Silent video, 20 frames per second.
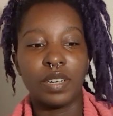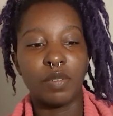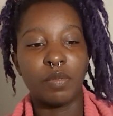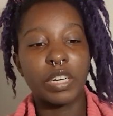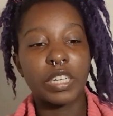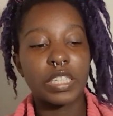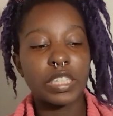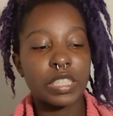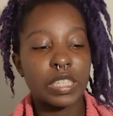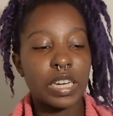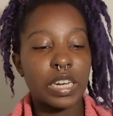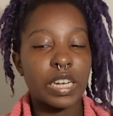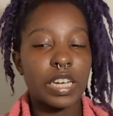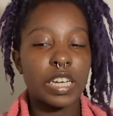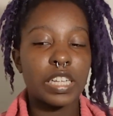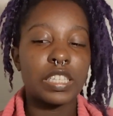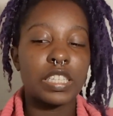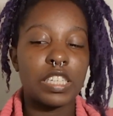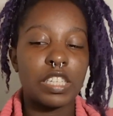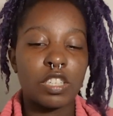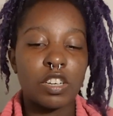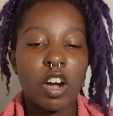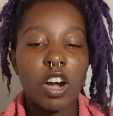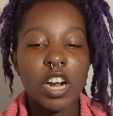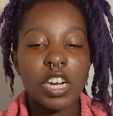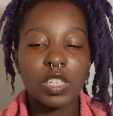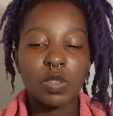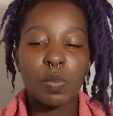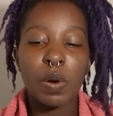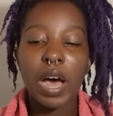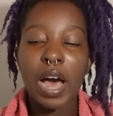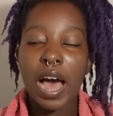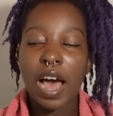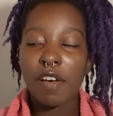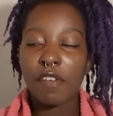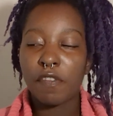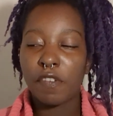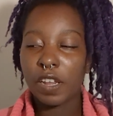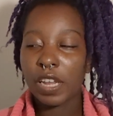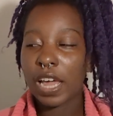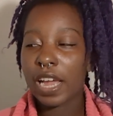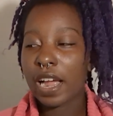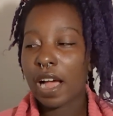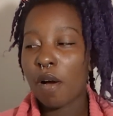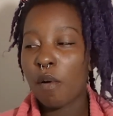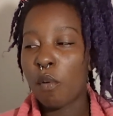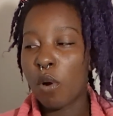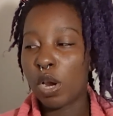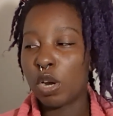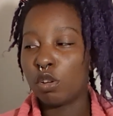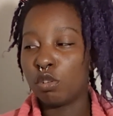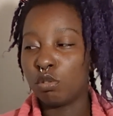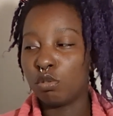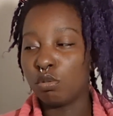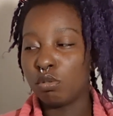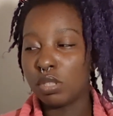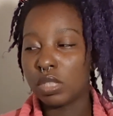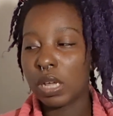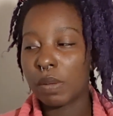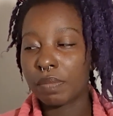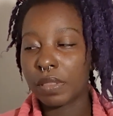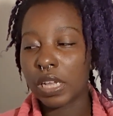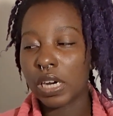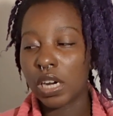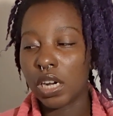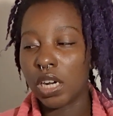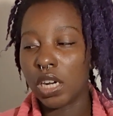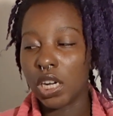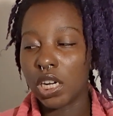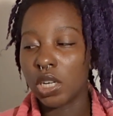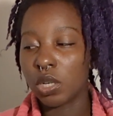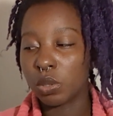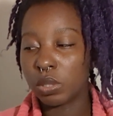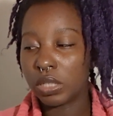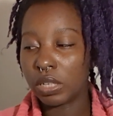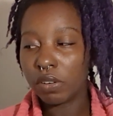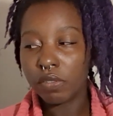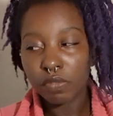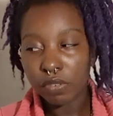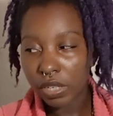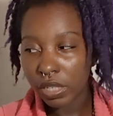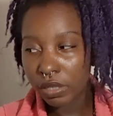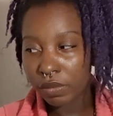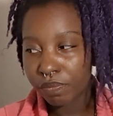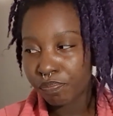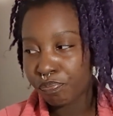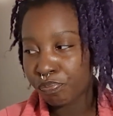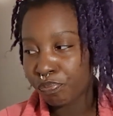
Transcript: We're just gonna get these cards, but I feel like I want to do something a little different.